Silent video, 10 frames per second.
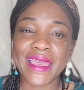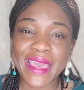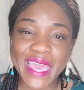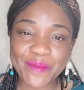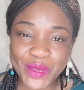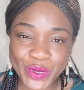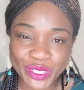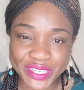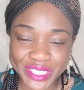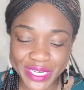Hey my
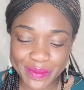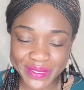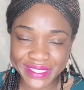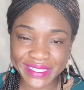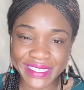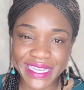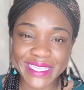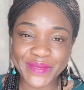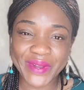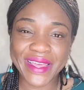gorgeous gems,
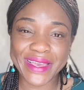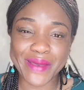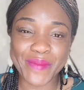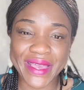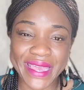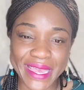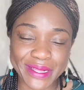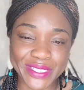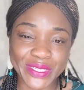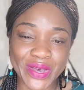guess what I got my
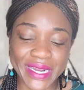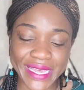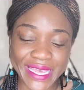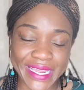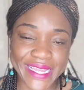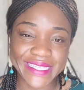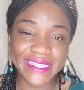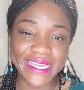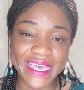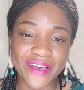hands on? It is
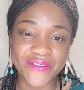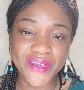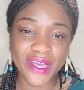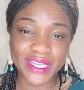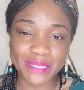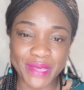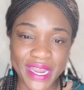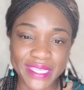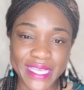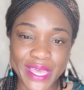the E.L.F
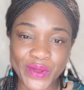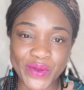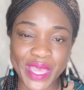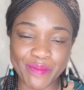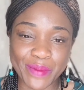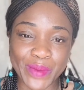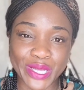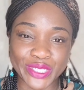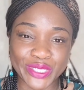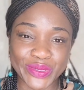Cosmetics and Ohemaa
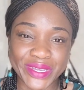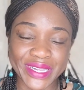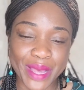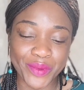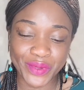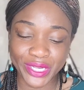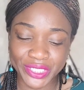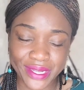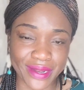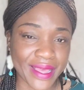Bonsu
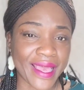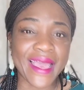collaboration.